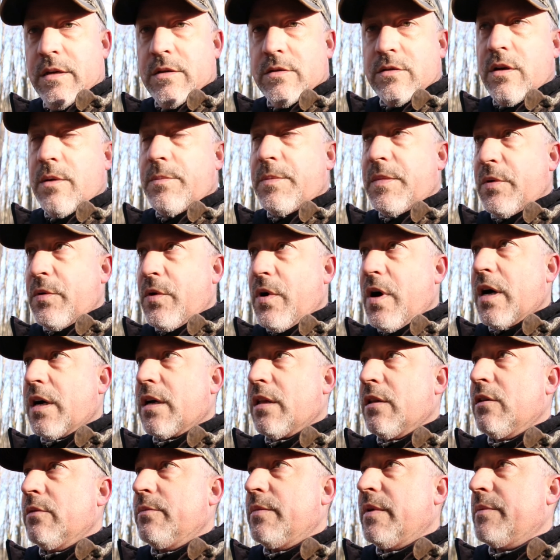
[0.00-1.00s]
So I'm gonna
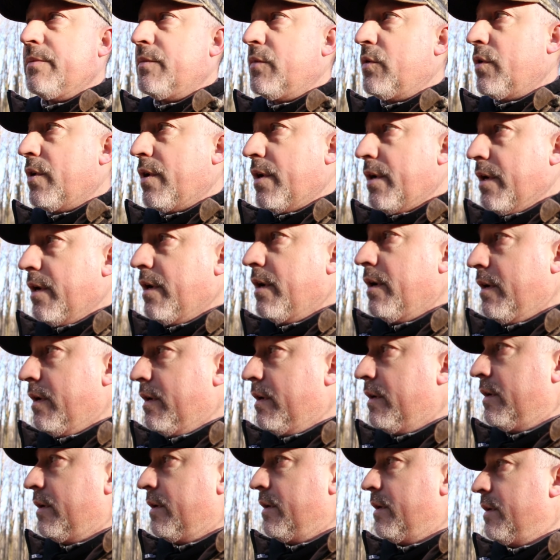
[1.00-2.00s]
walk a little bit more,
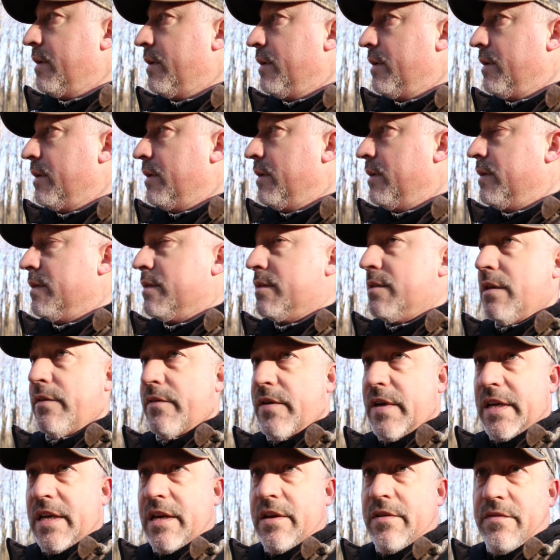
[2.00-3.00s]
see
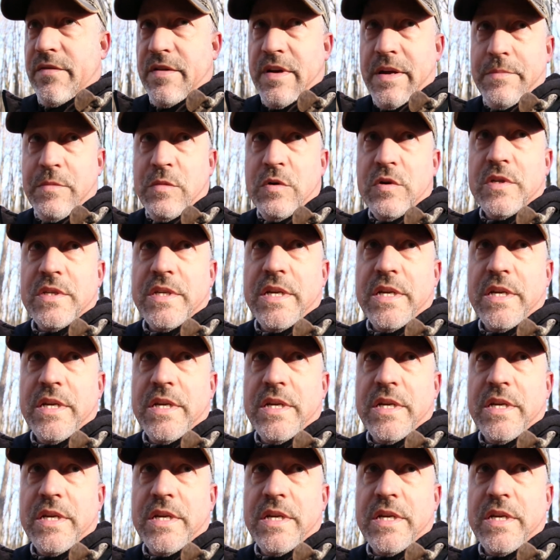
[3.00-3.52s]
if I can't find more